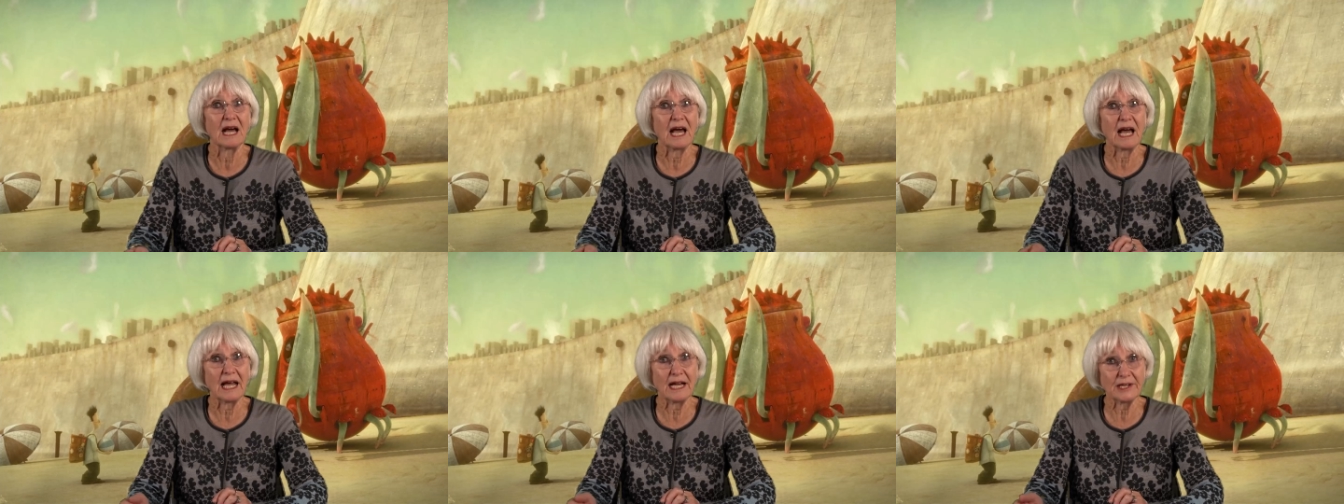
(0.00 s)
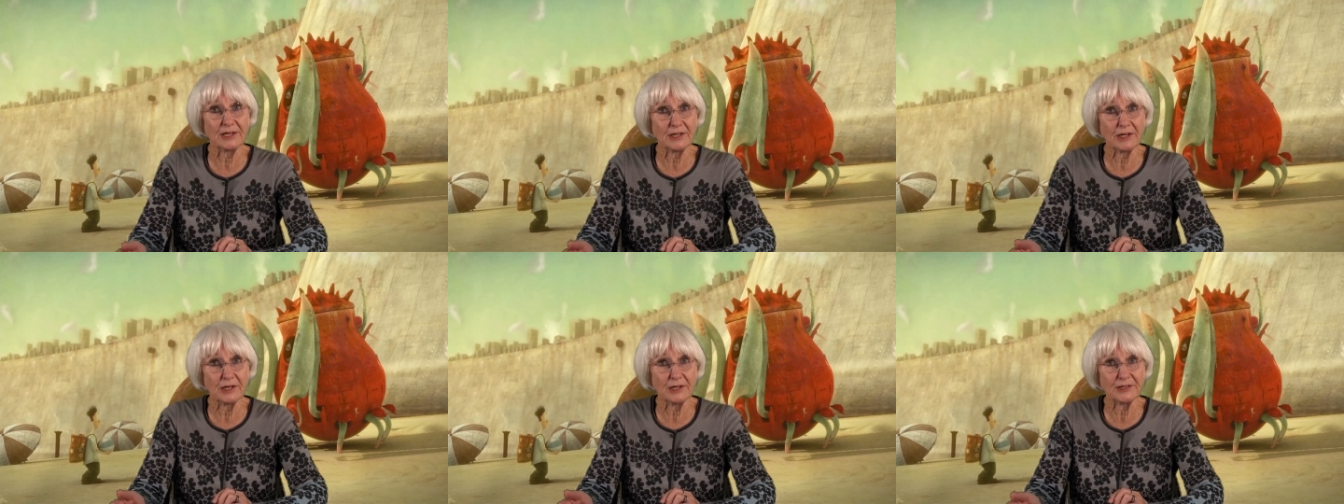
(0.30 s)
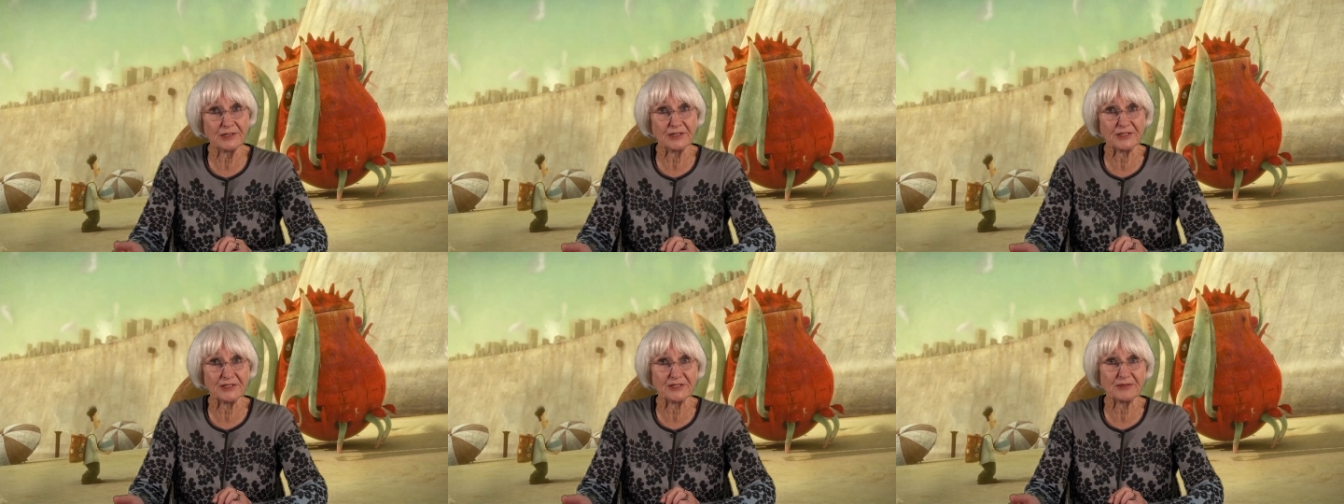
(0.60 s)

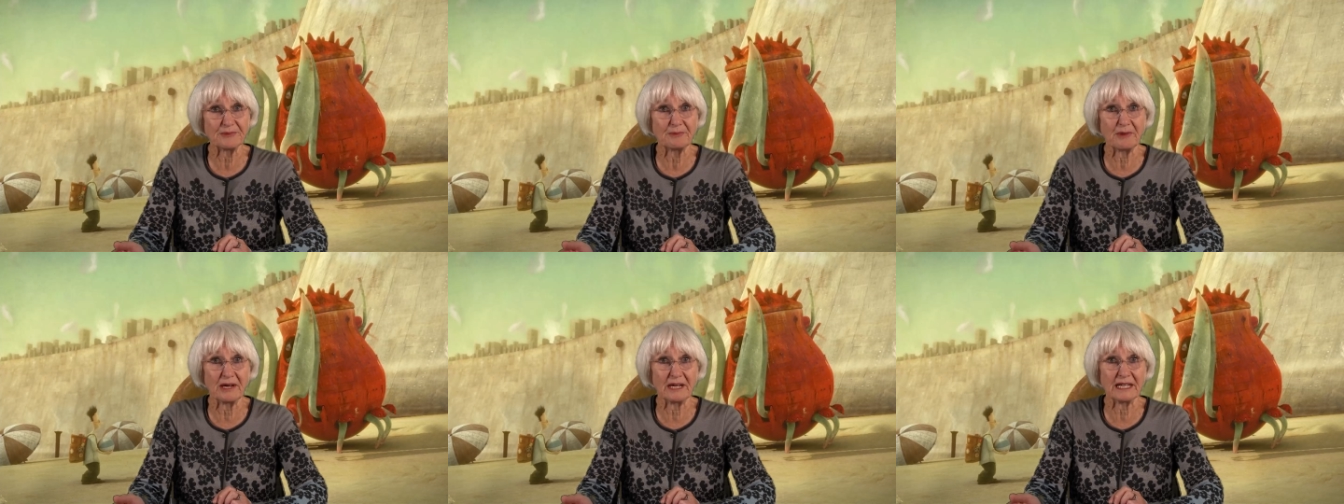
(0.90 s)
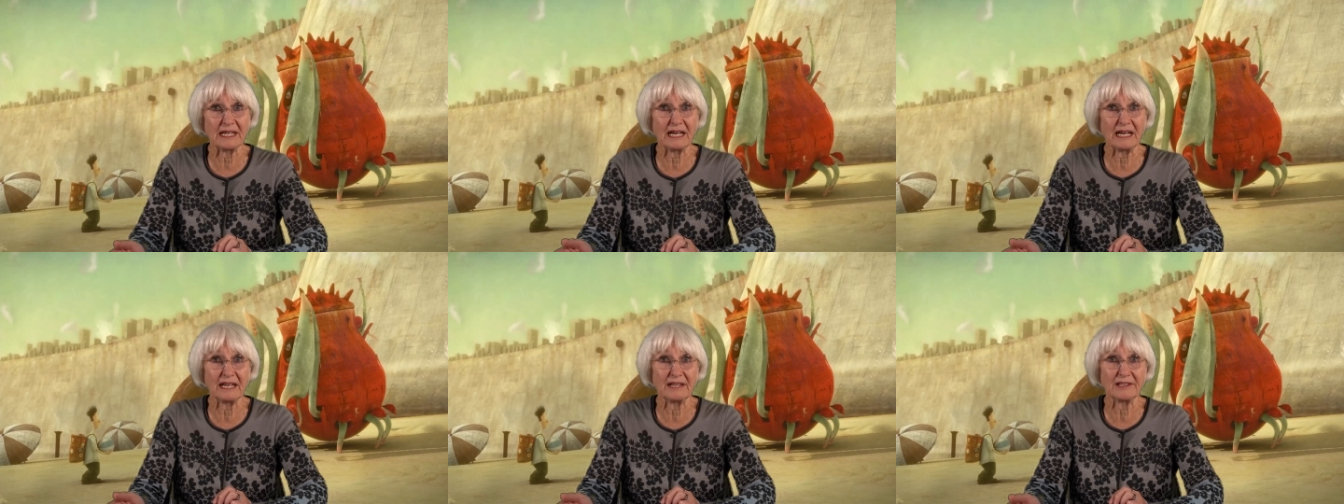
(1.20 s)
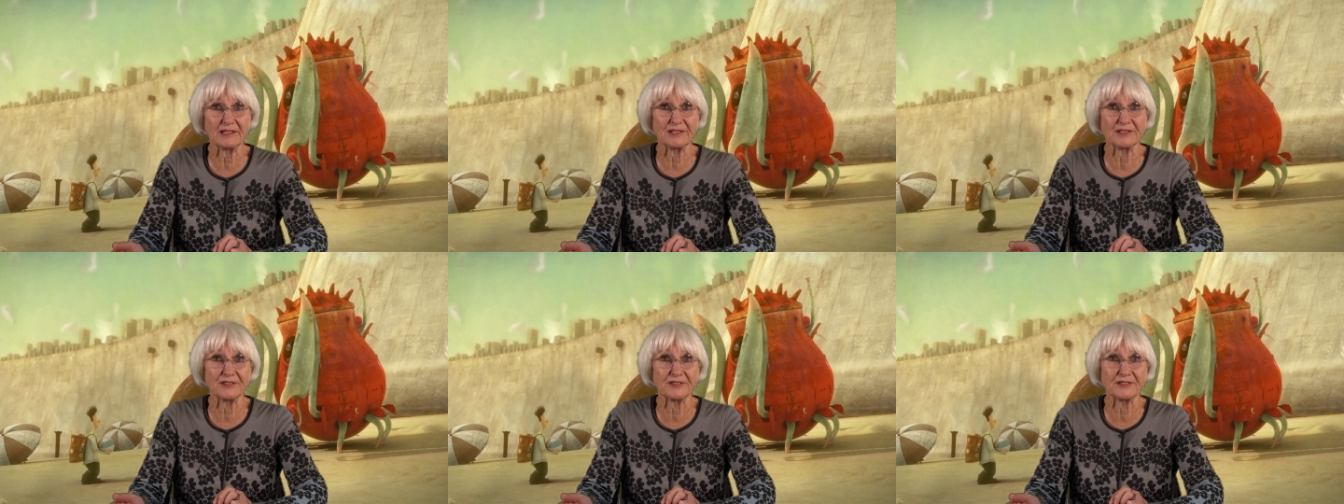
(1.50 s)
unnoticed by
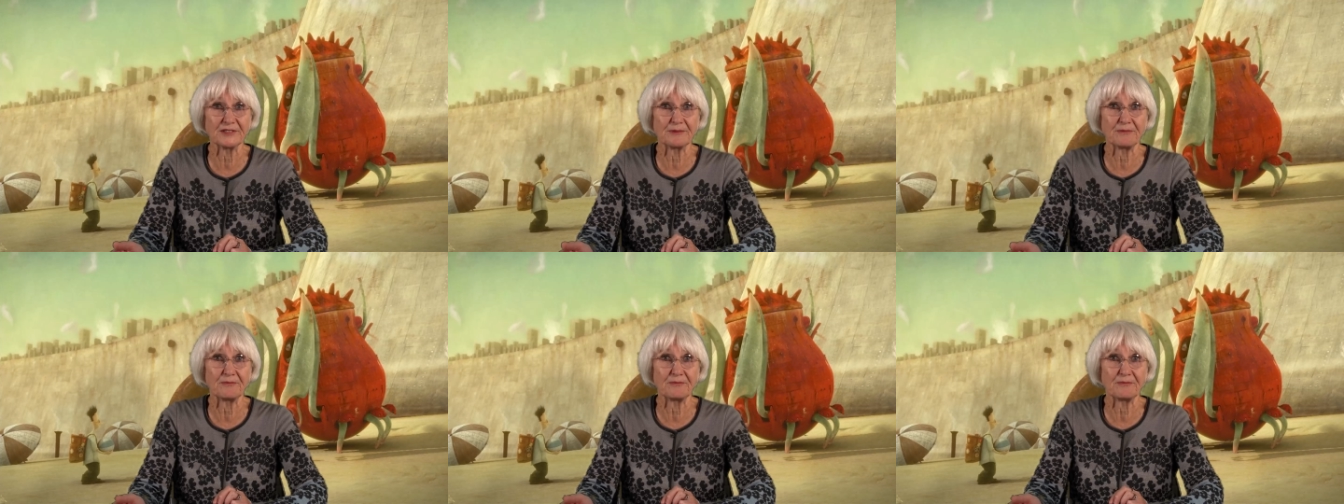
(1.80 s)
others.